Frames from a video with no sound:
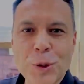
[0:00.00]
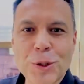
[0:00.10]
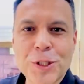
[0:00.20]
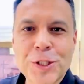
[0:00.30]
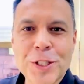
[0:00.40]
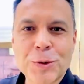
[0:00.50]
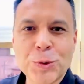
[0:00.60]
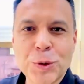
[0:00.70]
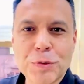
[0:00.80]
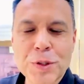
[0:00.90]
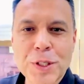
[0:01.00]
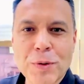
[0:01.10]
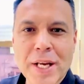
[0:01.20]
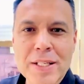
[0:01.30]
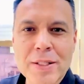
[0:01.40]
If today's video
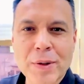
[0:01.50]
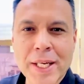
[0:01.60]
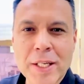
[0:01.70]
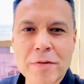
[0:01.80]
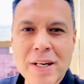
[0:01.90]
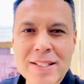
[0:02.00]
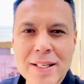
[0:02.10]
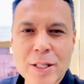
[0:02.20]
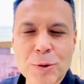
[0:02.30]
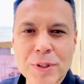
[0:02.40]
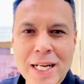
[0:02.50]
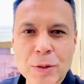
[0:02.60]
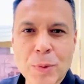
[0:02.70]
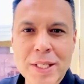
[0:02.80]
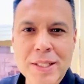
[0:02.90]
helped you and you know someone that could
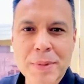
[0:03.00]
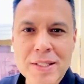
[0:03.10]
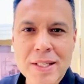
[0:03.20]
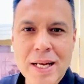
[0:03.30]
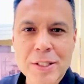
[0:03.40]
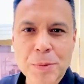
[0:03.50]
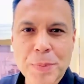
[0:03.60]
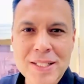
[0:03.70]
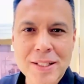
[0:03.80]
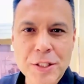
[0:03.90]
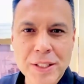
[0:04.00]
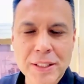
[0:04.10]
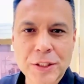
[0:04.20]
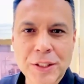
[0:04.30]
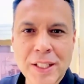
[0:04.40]
benefit from it, share it with
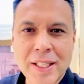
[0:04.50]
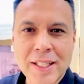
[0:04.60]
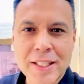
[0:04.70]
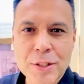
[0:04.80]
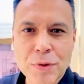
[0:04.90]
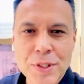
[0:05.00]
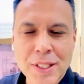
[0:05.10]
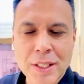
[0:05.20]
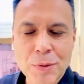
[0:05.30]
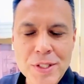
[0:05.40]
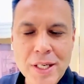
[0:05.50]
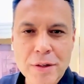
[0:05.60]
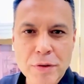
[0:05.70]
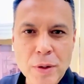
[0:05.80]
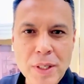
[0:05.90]
them, and if you haven't
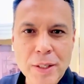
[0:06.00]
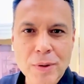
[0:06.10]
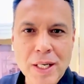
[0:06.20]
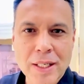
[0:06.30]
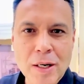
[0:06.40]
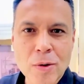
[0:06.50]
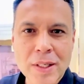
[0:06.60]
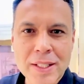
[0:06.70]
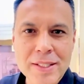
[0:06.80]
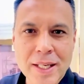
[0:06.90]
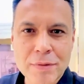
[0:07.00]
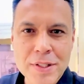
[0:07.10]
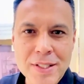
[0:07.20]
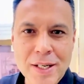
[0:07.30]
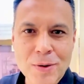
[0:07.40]
subscribed to the channel, you may do so
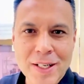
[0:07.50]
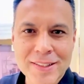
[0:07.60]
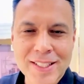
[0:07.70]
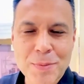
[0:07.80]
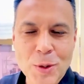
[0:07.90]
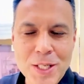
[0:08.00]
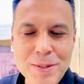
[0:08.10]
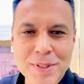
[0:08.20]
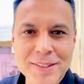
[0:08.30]
now. See you later.